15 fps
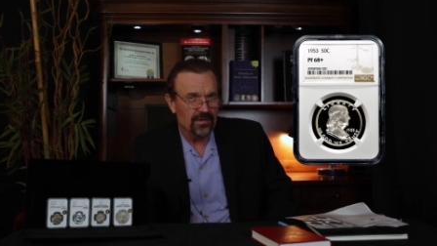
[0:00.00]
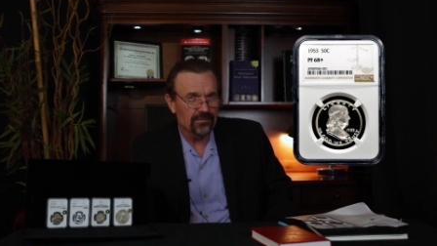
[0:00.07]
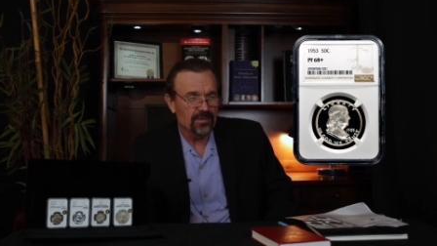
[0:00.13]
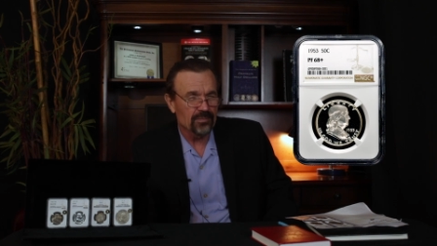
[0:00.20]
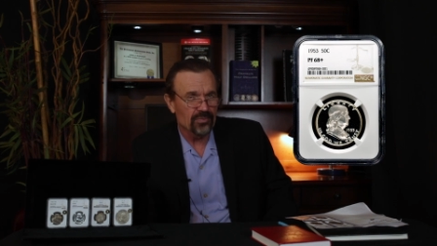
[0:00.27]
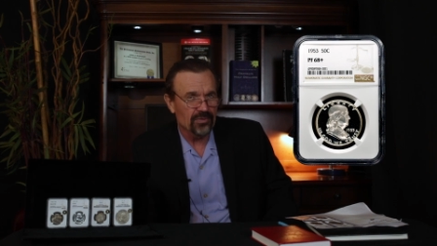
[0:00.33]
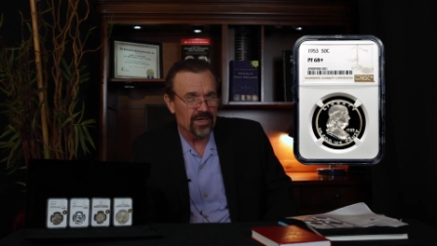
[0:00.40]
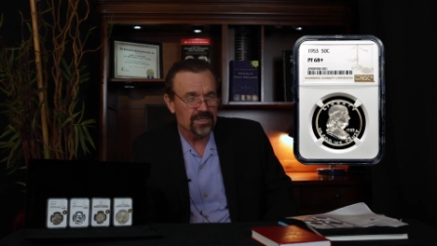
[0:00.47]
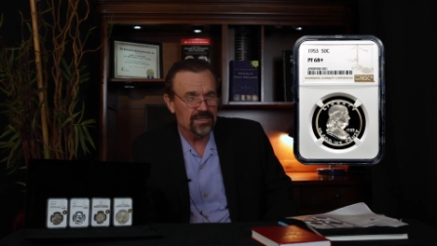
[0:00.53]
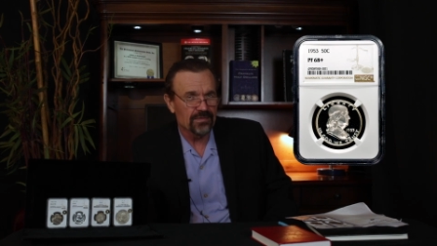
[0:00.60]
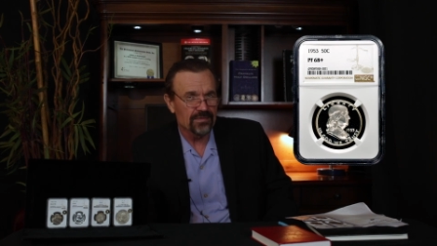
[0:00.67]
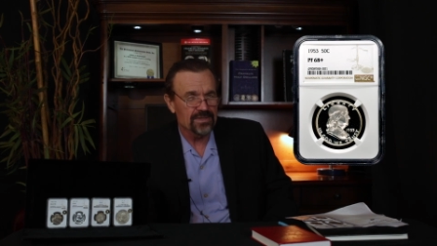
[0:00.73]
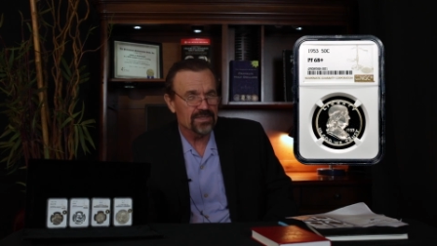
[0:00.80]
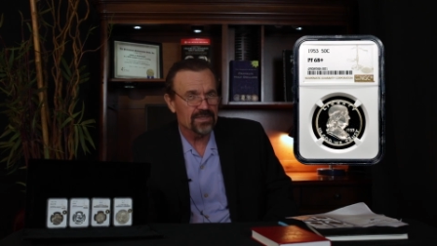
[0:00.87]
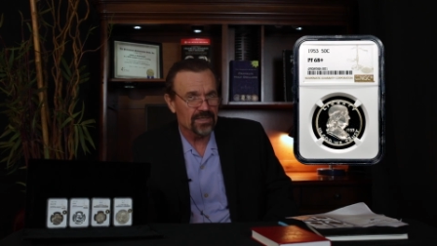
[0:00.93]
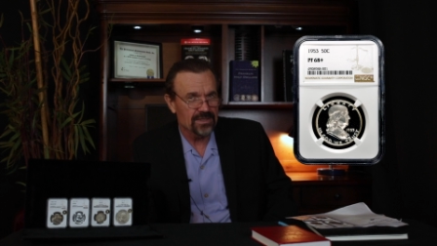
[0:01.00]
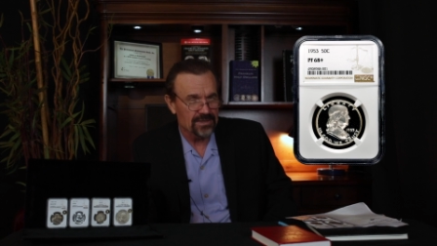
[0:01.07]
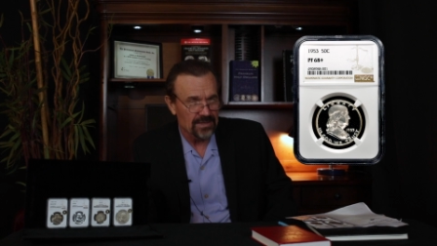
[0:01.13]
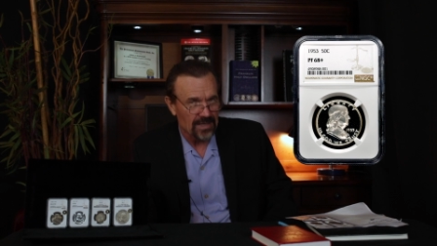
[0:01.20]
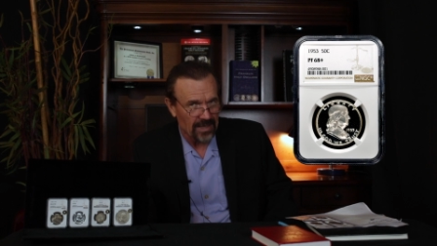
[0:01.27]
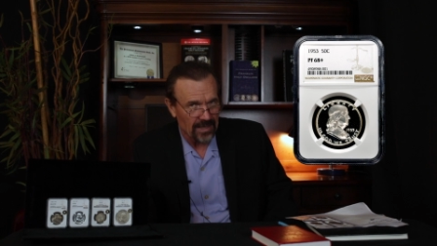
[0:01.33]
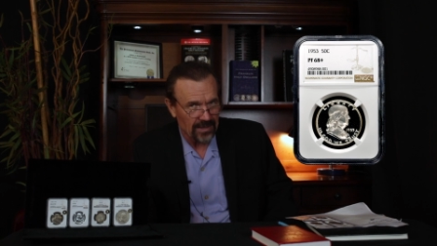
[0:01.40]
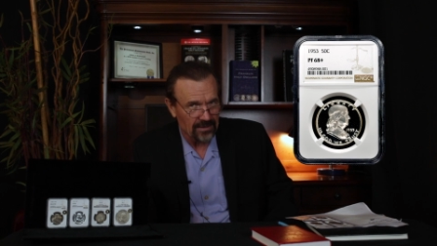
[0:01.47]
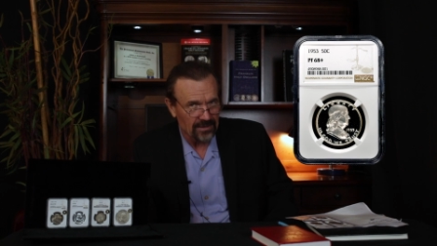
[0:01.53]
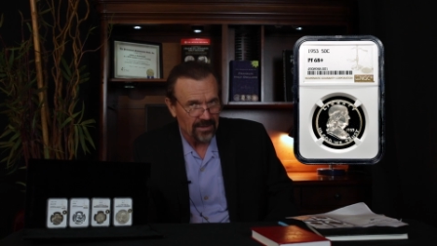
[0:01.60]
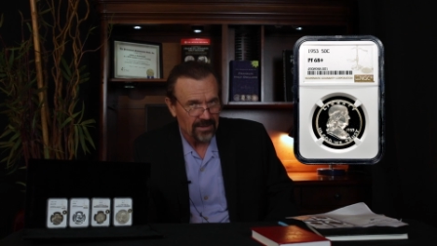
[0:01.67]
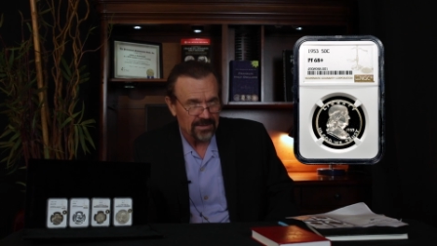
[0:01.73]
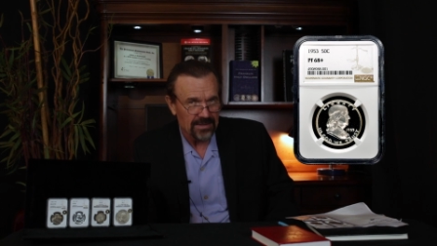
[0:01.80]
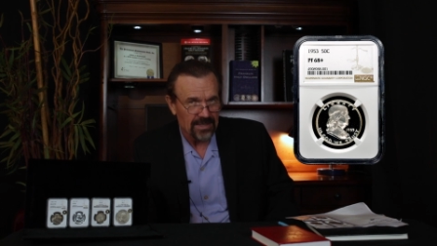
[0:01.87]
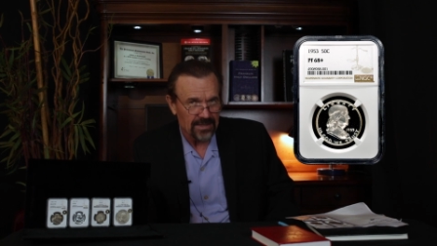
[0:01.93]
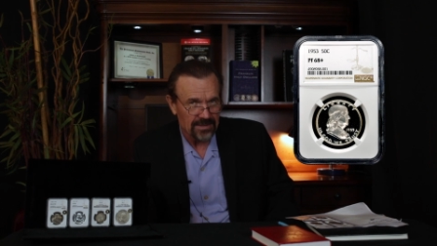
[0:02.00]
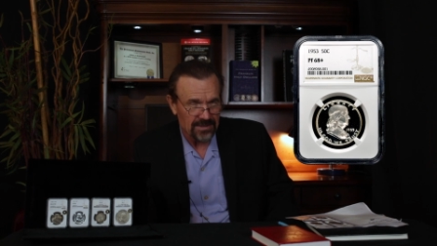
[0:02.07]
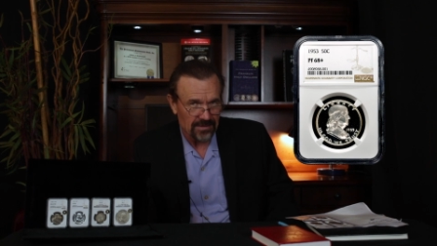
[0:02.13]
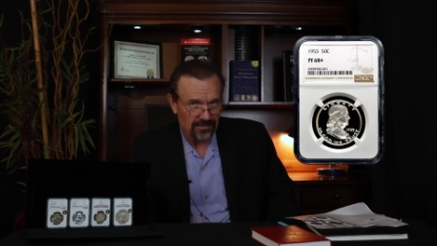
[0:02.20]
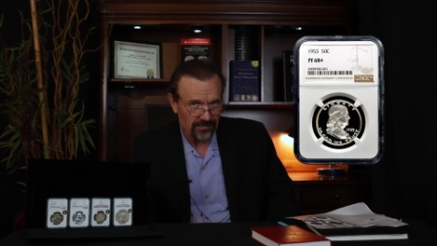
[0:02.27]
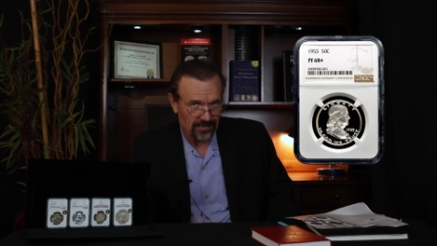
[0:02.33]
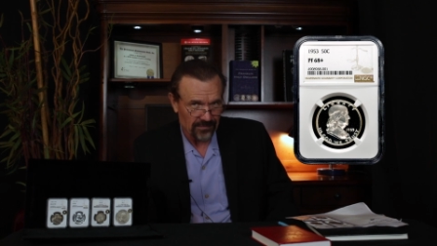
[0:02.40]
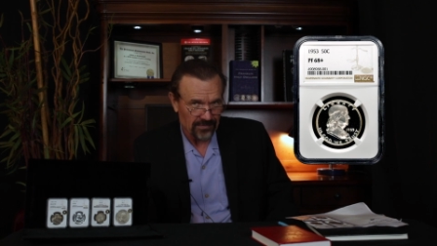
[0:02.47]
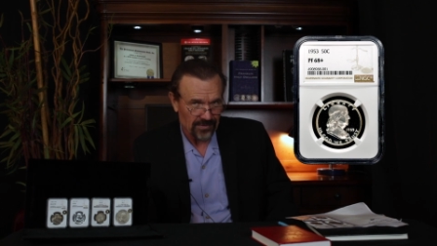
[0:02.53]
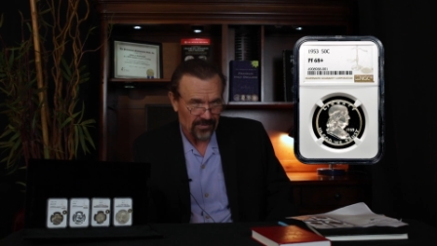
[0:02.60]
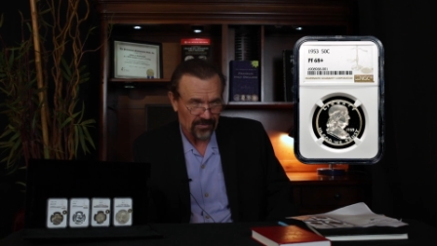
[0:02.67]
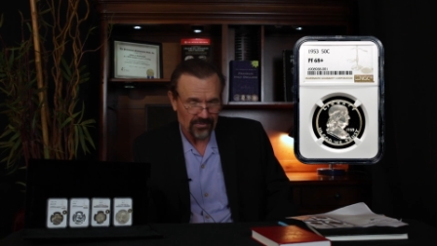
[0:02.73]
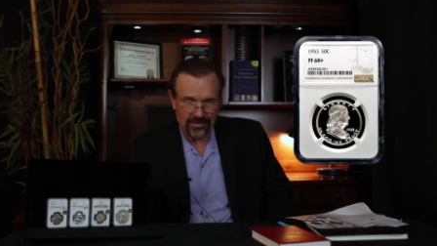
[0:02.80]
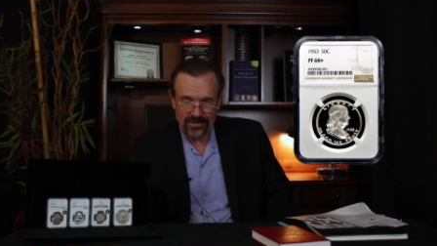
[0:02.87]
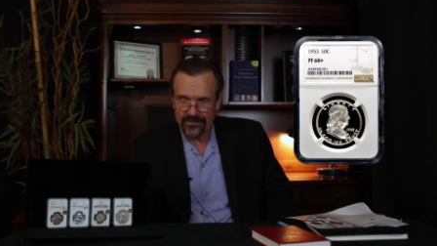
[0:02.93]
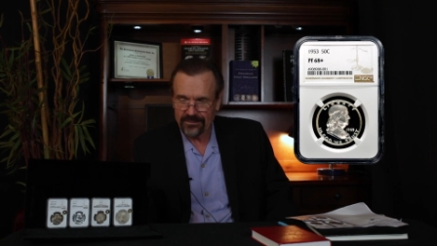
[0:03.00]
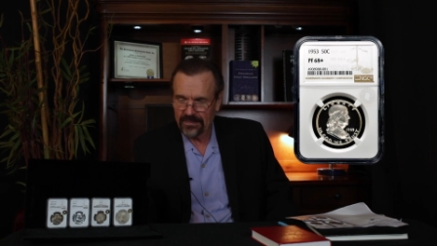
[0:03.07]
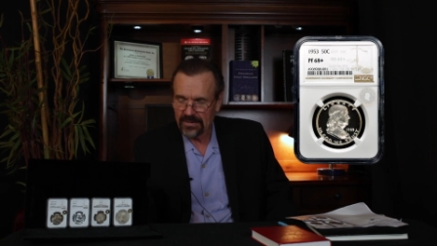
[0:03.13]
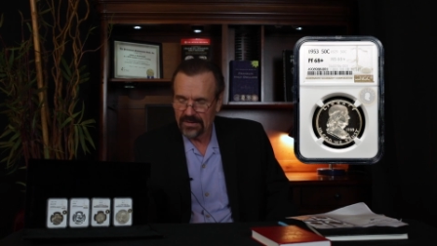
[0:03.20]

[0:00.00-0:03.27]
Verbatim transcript: of the price of a 6.9 1953.